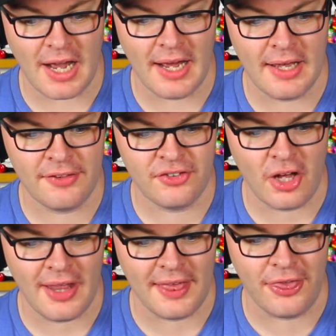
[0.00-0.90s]
I
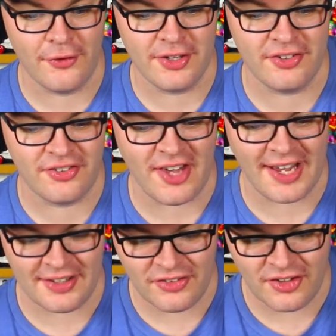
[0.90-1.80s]
saw like 30
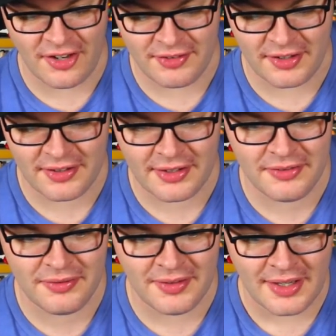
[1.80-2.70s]
seconds of it.
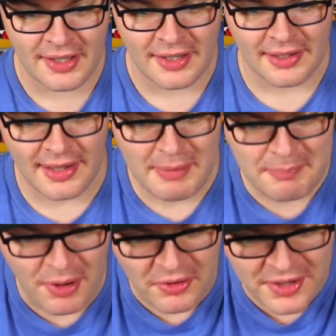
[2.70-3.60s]
Let me
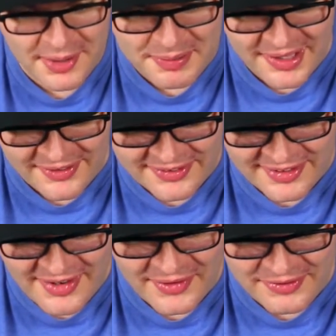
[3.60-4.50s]
pull it up here.
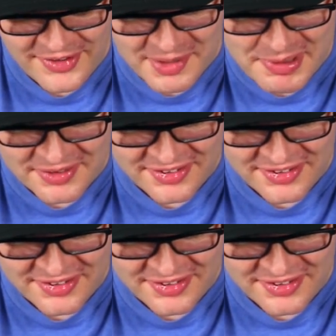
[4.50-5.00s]
See how I feel about